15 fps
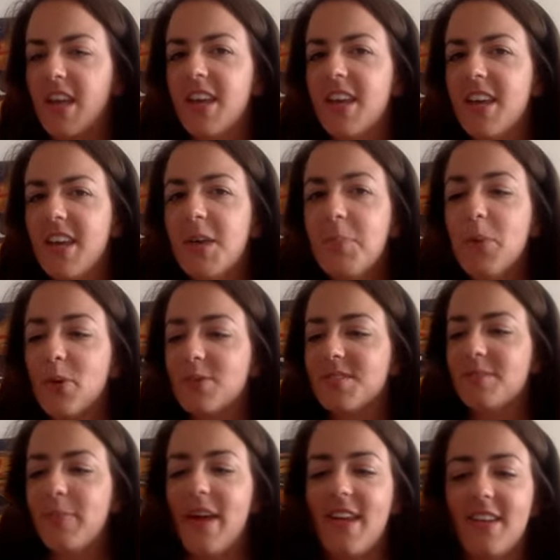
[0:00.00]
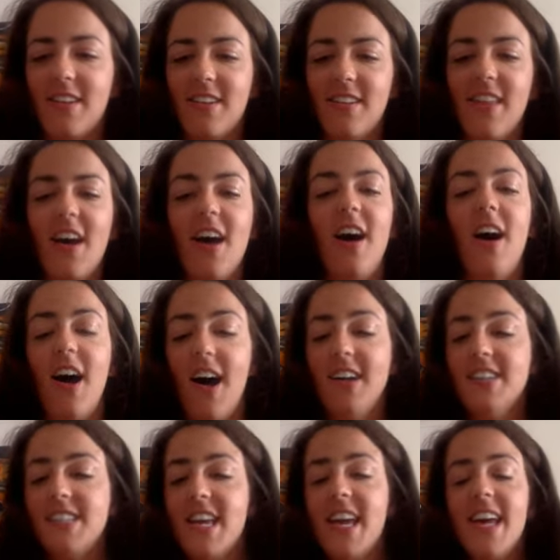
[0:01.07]
Hippos spend a hot
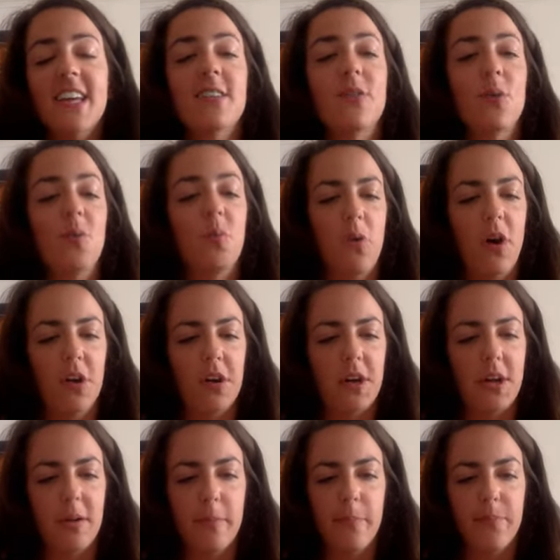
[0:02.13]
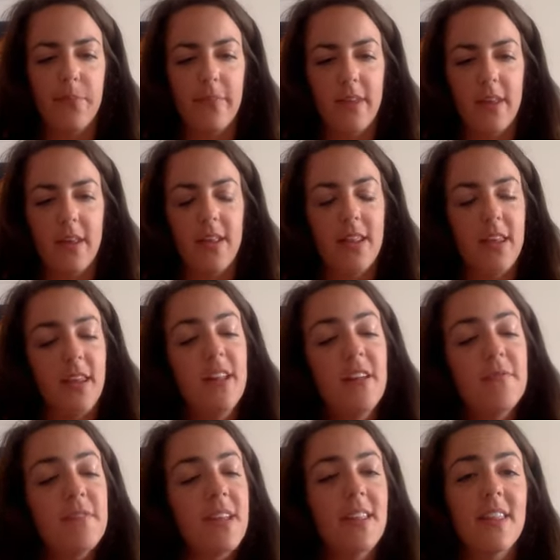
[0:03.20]
day in the water. In the
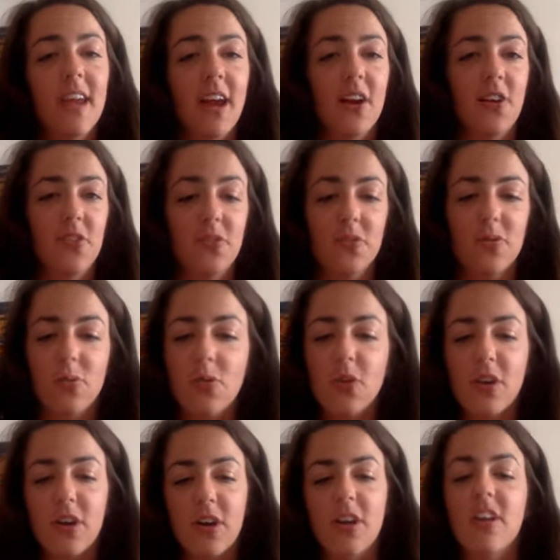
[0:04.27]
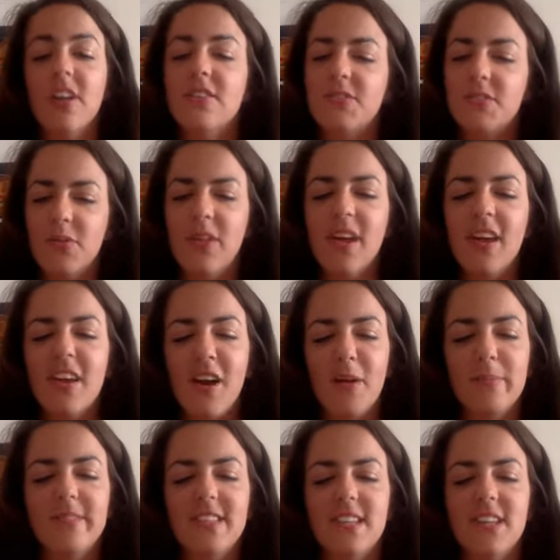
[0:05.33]
evening, the air is cooler, so they come
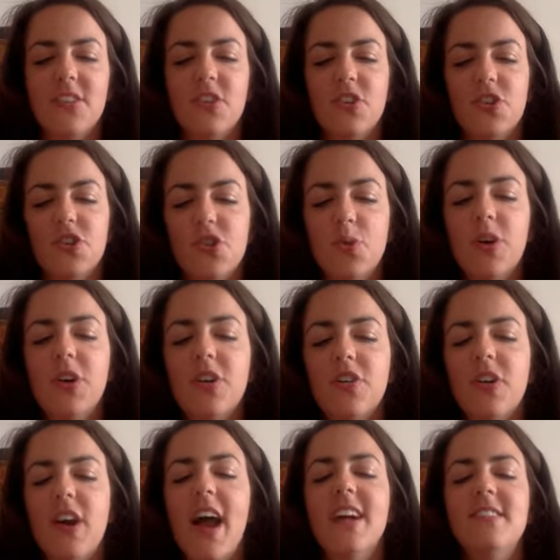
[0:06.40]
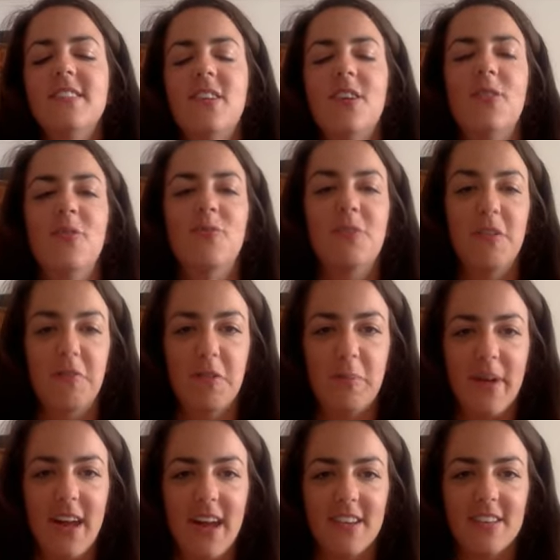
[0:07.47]
to eat the short grass on the
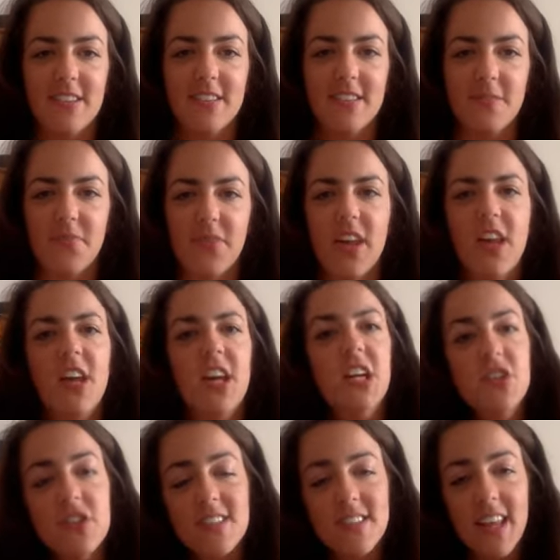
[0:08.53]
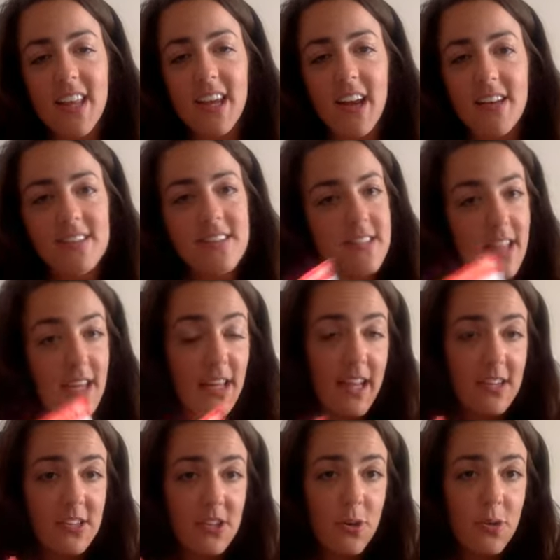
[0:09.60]
riverbanks. Just like us, they like
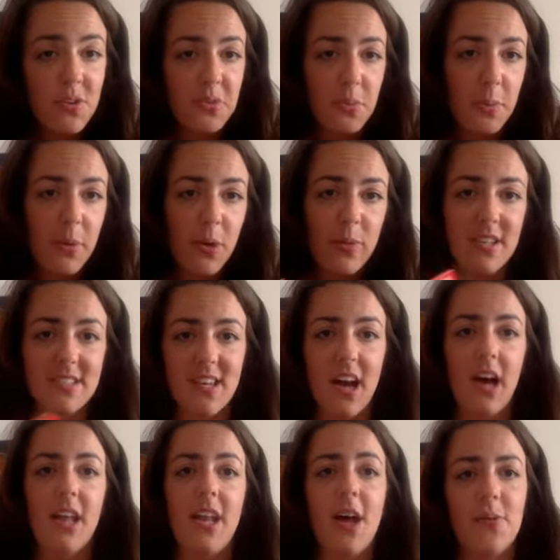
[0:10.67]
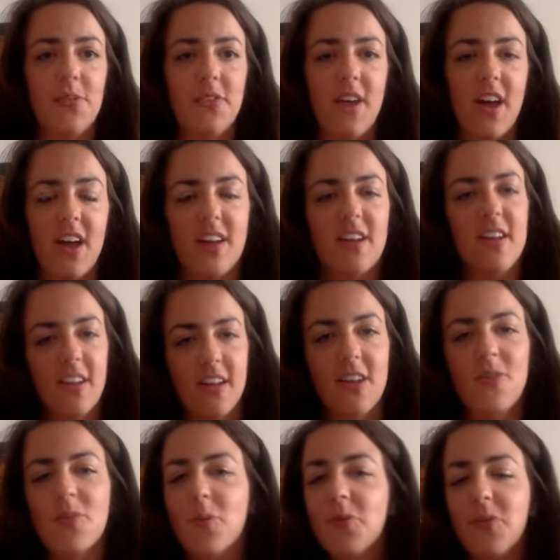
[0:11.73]
to go swimming when it's hot outside. It
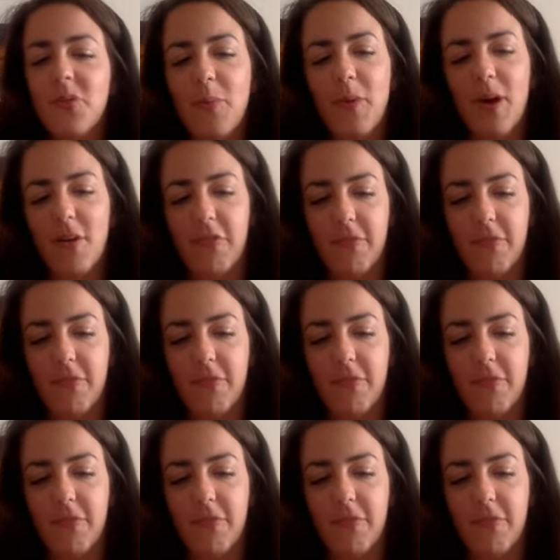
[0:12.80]
cools them off.